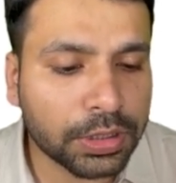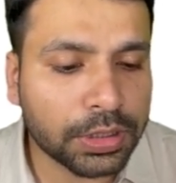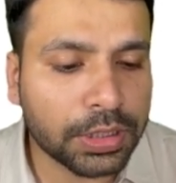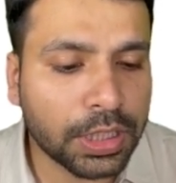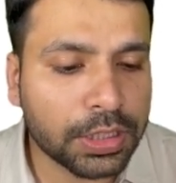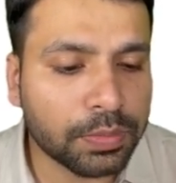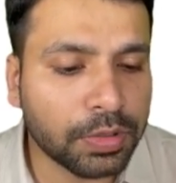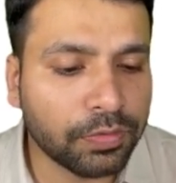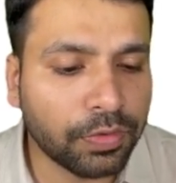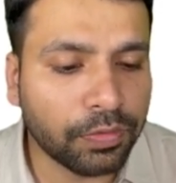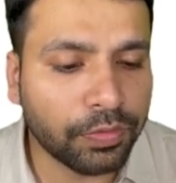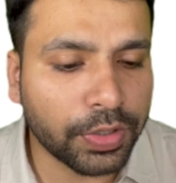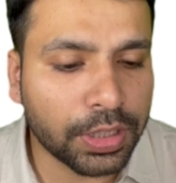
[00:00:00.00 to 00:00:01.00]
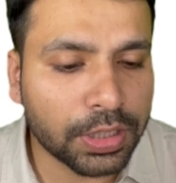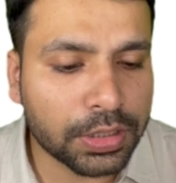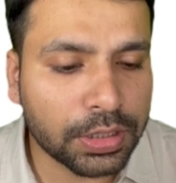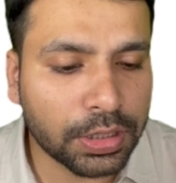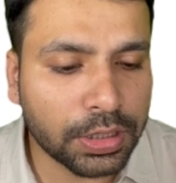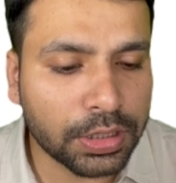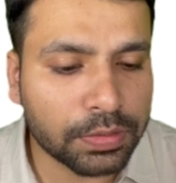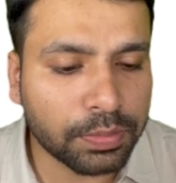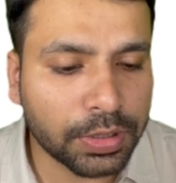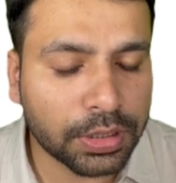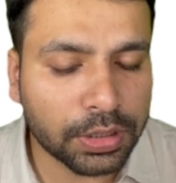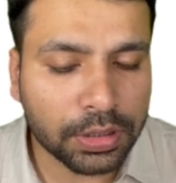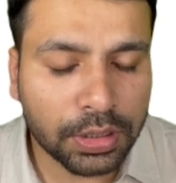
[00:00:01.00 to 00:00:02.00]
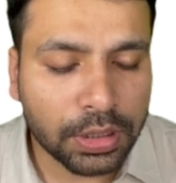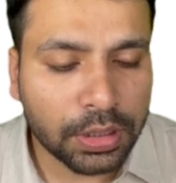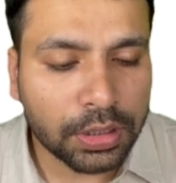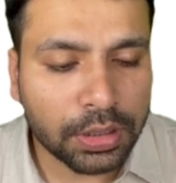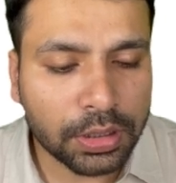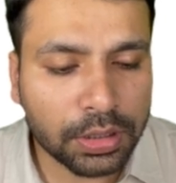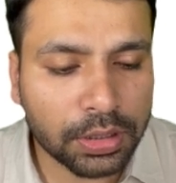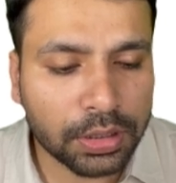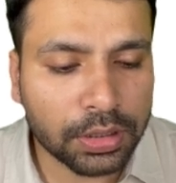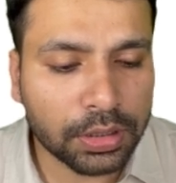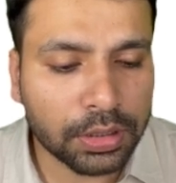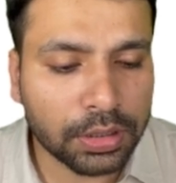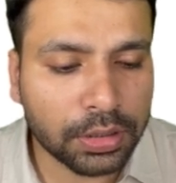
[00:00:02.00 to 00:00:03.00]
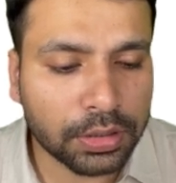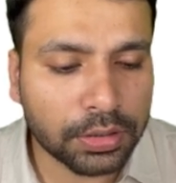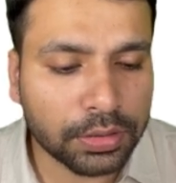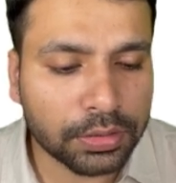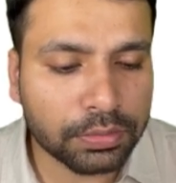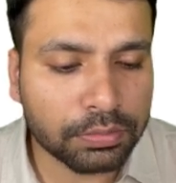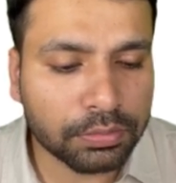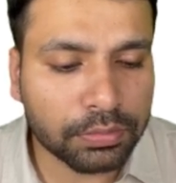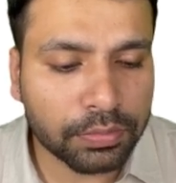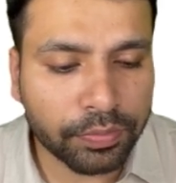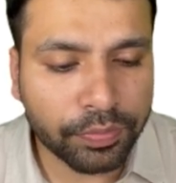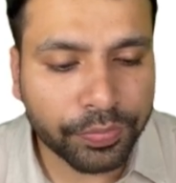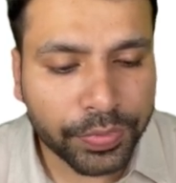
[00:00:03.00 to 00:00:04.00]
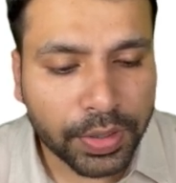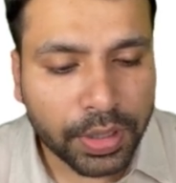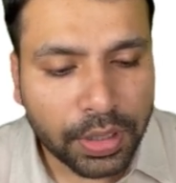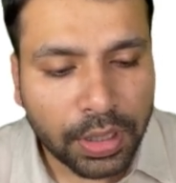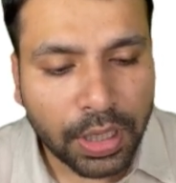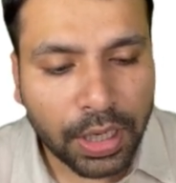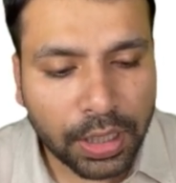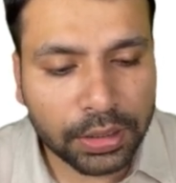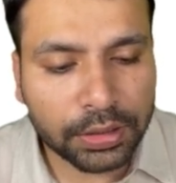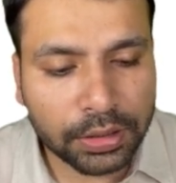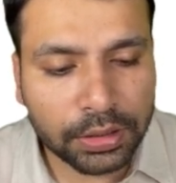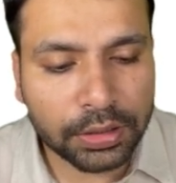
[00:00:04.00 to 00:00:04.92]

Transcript: This has been from various studies, but uh, and